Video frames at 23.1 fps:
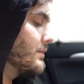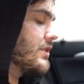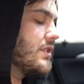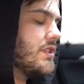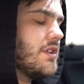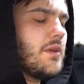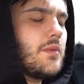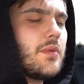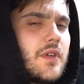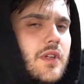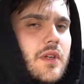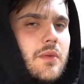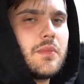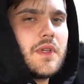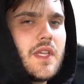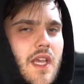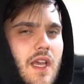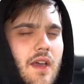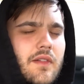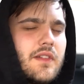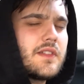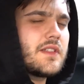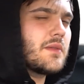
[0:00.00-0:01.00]
sure we're gonna be
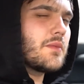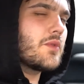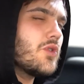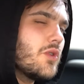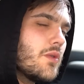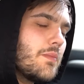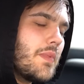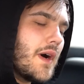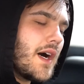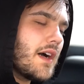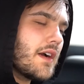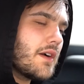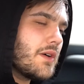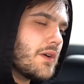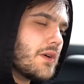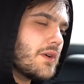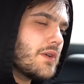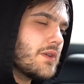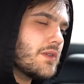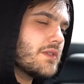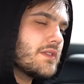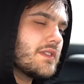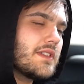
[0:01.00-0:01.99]
having some coupon
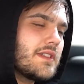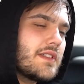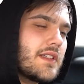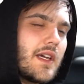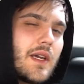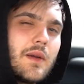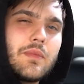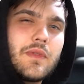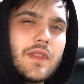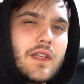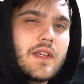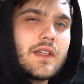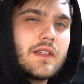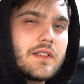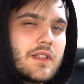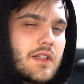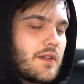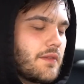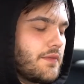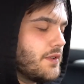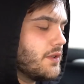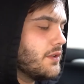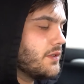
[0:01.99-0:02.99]
codes type things in
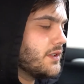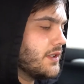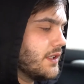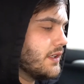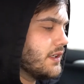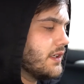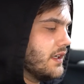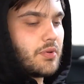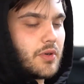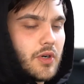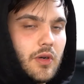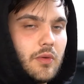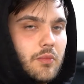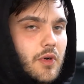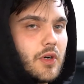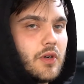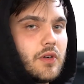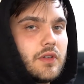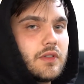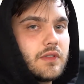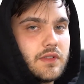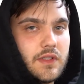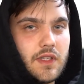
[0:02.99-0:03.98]
the future,
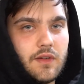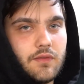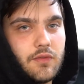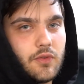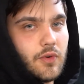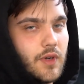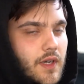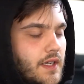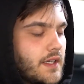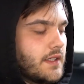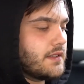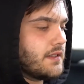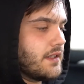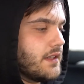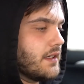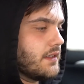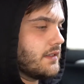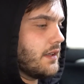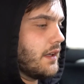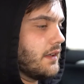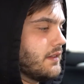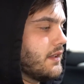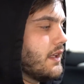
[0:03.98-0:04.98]
promos, giveaways,
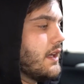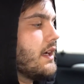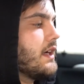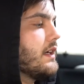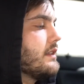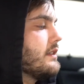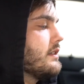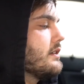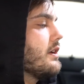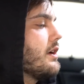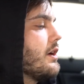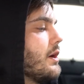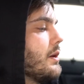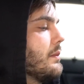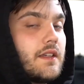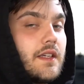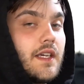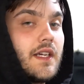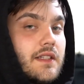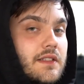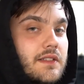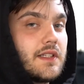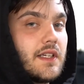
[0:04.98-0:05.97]
things like that. So
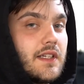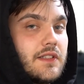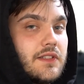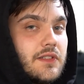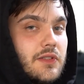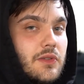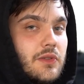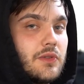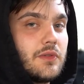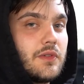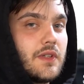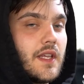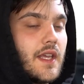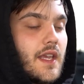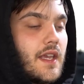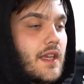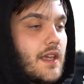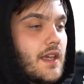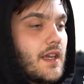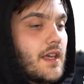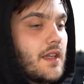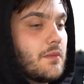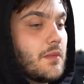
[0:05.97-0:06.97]
yeah, stay tuned
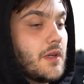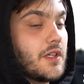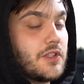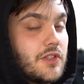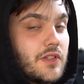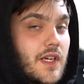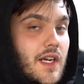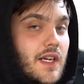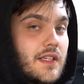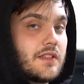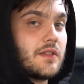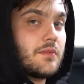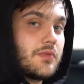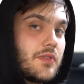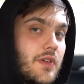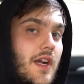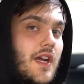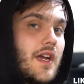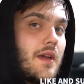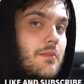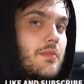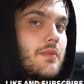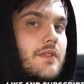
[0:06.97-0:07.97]
and make sure you guys
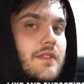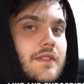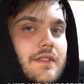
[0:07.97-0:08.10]
subscribe.